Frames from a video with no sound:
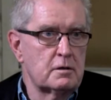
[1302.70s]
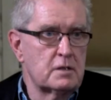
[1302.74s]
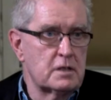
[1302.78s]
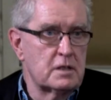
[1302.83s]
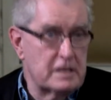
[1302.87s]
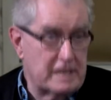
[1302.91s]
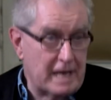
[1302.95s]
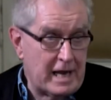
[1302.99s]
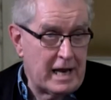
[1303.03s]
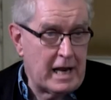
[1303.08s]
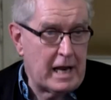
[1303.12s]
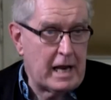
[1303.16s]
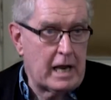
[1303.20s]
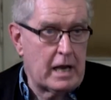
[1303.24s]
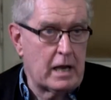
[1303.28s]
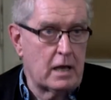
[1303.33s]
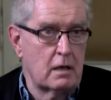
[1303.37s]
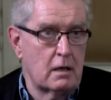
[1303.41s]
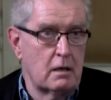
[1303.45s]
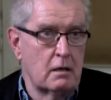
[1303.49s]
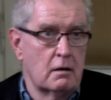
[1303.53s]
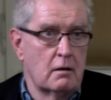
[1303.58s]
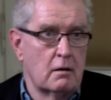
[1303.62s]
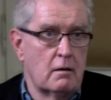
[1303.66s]

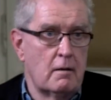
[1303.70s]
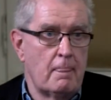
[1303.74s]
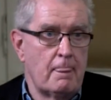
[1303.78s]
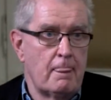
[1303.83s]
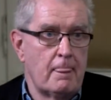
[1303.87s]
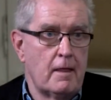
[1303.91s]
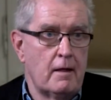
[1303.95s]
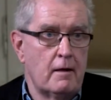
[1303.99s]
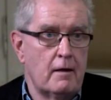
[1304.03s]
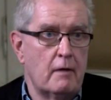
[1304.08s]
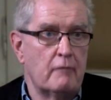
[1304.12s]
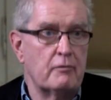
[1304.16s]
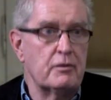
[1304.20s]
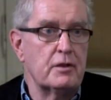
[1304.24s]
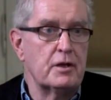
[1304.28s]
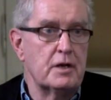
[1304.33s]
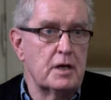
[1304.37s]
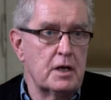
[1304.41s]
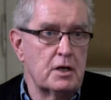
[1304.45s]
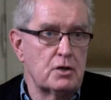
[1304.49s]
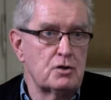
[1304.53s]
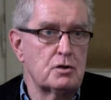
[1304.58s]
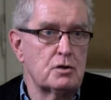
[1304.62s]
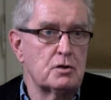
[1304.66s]
today of the
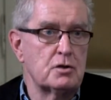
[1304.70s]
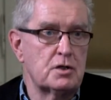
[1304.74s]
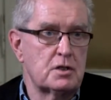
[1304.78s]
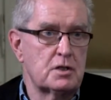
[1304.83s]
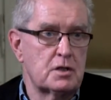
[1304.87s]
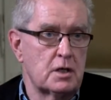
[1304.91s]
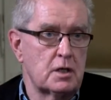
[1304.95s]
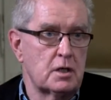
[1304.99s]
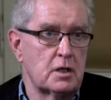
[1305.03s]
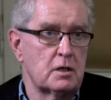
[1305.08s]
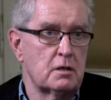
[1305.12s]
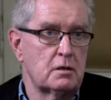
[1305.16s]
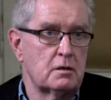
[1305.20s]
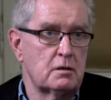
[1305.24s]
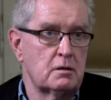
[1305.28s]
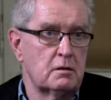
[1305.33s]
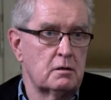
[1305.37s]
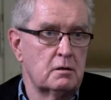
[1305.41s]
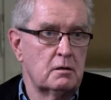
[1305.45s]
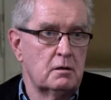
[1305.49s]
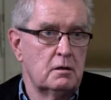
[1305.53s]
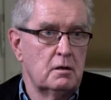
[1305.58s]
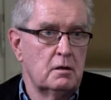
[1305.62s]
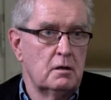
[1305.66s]
nation state,
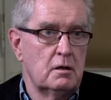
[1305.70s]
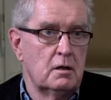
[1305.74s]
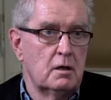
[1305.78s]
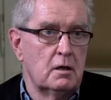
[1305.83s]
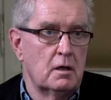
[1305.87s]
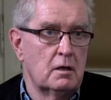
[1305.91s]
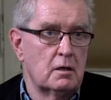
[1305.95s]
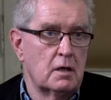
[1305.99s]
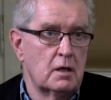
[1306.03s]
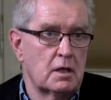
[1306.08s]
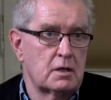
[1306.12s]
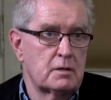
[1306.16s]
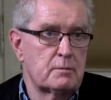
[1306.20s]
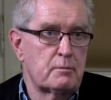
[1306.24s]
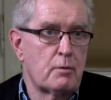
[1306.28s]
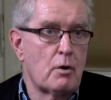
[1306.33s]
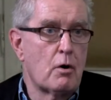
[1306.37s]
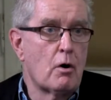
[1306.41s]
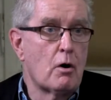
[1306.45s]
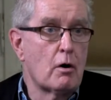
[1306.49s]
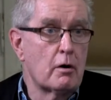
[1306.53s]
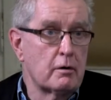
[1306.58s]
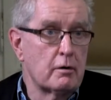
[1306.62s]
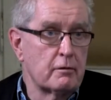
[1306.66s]
and that's
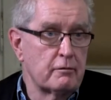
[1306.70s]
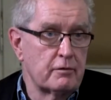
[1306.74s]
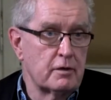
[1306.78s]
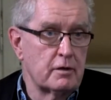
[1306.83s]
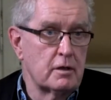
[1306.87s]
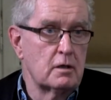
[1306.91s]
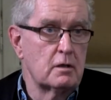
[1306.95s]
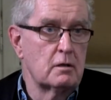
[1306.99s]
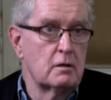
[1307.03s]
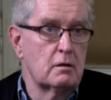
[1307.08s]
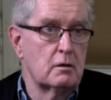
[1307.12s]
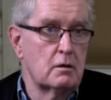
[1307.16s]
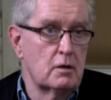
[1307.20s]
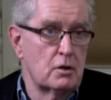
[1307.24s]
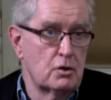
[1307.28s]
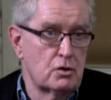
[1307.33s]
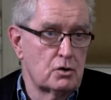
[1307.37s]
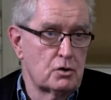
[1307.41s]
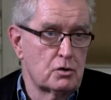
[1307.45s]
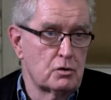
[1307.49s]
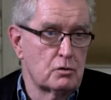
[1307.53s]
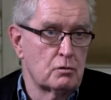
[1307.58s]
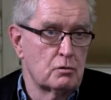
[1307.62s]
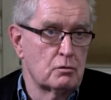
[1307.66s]
part of the
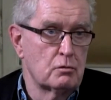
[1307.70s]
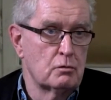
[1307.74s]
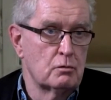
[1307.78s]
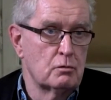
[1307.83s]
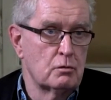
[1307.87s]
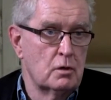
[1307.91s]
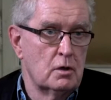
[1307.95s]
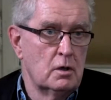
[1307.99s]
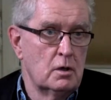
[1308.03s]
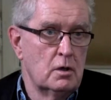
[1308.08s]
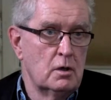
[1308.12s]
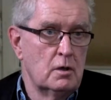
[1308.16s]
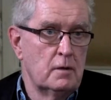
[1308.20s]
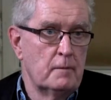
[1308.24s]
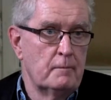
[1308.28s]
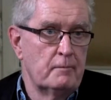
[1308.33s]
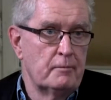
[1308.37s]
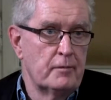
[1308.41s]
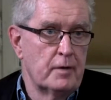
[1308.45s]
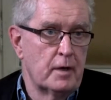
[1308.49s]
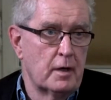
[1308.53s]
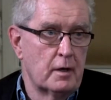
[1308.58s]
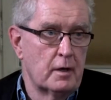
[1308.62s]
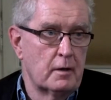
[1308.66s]
issue.
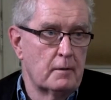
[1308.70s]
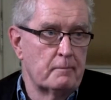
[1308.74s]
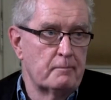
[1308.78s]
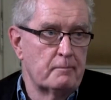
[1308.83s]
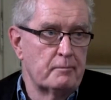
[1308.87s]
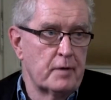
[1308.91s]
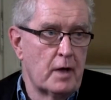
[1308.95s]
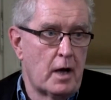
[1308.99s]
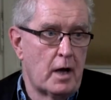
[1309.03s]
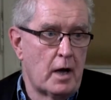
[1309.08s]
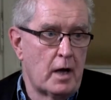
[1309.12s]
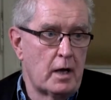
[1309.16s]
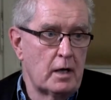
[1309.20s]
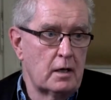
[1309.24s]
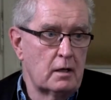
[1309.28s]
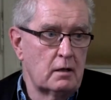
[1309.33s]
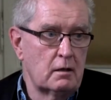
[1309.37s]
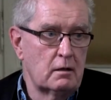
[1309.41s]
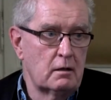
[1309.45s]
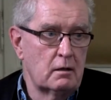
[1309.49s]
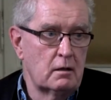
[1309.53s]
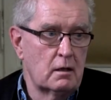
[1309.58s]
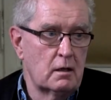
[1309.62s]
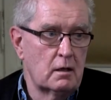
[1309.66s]
I
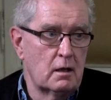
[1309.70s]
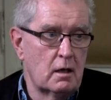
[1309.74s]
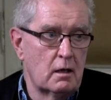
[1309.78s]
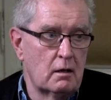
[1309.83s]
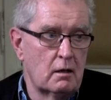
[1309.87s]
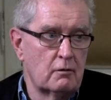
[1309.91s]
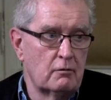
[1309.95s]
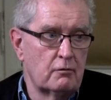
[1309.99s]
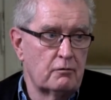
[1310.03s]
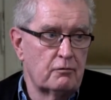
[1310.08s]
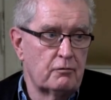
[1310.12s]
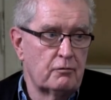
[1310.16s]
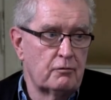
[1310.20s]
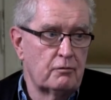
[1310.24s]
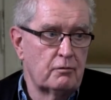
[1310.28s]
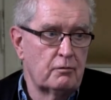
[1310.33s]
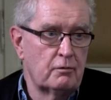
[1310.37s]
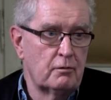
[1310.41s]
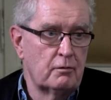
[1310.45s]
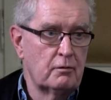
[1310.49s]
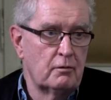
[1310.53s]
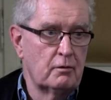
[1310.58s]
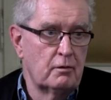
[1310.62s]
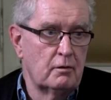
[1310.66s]
have
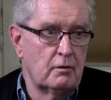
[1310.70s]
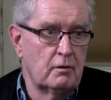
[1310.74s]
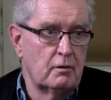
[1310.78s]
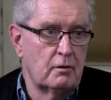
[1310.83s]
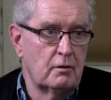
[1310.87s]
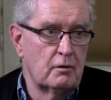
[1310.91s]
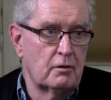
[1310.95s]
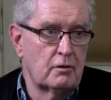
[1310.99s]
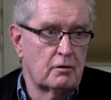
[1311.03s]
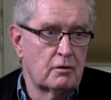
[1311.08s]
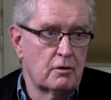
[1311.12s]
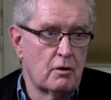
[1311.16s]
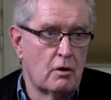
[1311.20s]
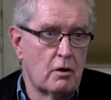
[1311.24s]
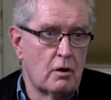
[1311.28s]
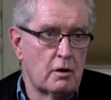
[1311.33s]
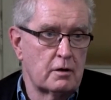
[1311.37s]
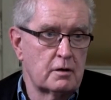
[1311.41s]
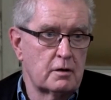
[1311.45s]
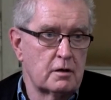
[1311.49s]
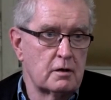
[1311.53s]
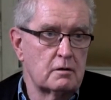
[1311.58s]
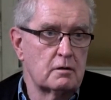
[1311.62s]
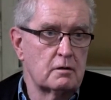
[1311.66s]

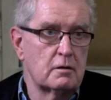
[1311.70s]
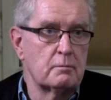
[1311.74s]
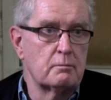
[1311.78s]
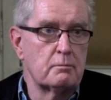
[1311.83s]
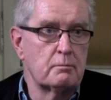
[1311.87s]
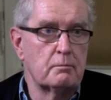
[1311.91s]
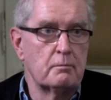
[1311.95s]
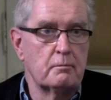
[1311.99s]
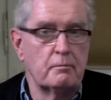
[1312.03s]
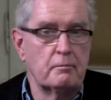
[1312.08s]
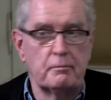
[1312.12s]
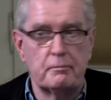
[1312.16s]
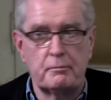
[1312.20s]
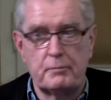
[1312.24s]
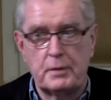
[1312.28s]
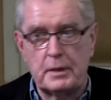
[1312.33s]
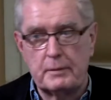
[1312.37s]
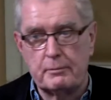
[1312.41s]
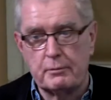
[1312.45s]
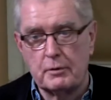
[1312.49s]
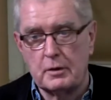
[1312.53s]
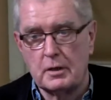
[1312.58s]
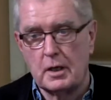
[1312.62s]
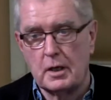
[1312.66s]
thought that the
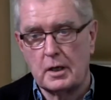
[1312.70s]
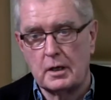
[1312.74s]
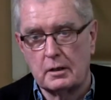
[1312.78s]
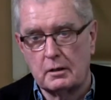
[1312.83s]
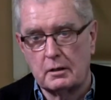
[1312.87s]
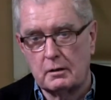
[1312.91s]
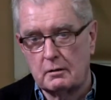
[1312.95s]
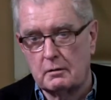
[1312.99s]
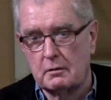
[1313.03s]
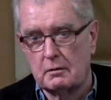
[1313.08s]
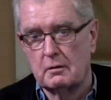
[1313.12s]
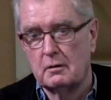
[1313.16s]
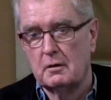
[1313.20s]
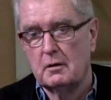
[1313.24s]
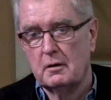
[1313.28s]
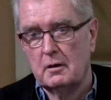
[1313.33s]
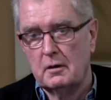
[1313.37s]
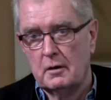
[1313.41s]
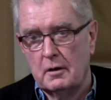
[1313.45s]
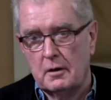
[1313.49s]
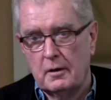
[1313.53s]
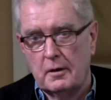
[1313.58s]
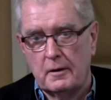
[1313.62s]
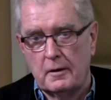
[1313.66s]
people like
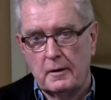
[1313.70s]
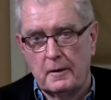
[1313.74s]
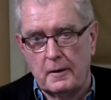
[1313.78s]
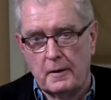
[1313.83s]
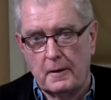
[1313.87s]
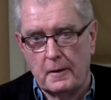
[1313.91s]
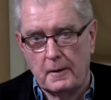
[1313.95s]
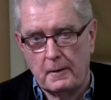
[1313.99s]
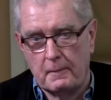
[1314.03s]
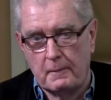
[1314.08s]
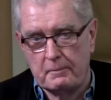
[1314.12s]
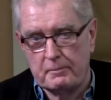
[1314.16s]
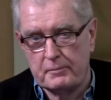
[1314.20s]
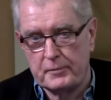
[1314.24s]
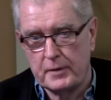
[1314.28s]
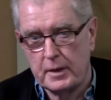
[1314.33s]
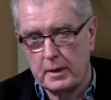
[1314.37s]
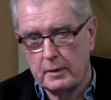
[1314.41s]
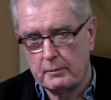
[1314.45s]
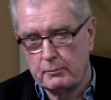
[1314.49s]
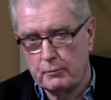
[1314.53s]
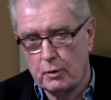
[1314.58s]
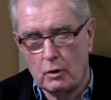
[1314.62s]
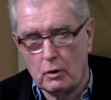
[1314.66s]

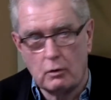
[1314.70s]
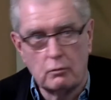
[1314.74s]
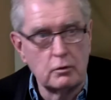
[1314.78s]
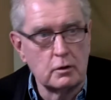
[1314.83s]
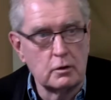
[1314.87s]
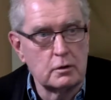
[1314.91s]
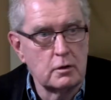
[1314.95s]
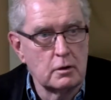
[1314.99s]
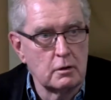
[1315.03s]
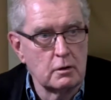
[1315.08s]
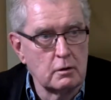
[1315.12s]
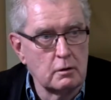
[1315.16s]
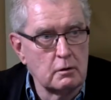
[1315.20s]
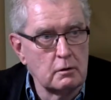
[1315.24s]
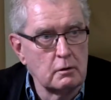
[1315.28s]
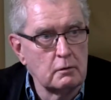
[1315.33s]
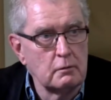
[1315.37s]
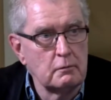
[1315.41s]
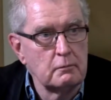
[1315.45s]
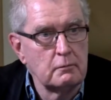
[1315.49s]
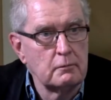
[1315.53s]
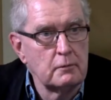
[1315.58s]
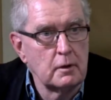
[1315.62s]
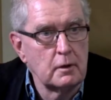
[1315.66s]
Paul
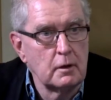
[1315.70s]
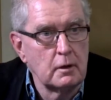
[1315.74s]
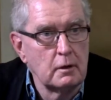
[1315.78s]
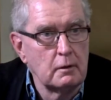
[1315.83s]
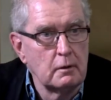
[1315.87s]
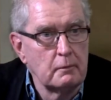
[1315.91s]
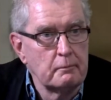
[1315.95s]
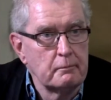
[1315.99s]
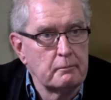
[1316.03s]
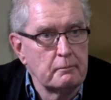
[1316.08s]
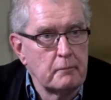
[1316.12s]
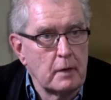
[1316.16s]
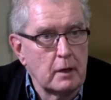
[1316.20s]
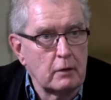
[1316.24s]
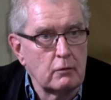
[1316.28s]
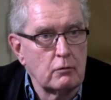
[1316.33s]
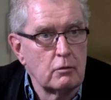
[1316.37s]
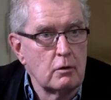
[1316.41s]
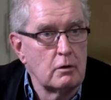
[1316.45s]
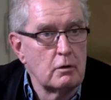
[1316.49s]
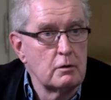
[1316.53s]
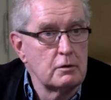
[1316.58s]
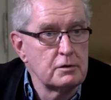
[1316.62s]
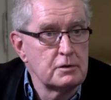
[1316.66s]
Ricoeur,
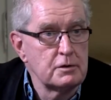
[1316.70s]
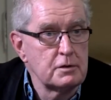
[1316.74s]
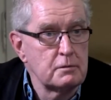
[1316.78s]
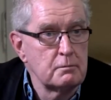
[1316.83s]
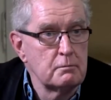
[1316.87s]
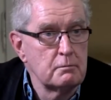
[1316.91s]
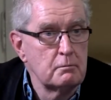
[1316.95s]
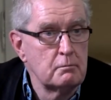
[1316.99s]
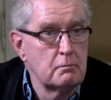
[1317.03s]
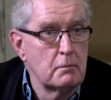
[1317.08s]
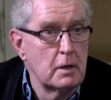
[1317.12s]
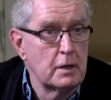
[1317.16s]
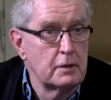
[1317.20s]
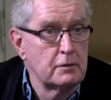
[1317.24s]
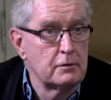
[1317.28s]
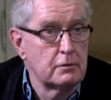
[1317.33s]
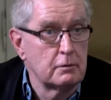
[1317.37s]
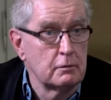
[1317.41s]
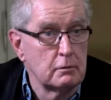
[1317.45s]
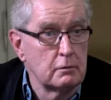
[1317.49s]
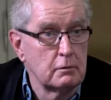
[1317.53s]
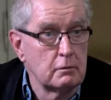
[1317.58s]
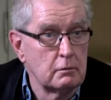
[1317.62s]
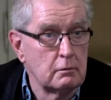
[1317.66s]
Macron's
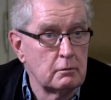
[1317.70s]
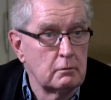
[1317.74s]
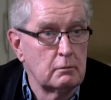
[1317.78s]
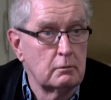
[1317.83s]
mentor,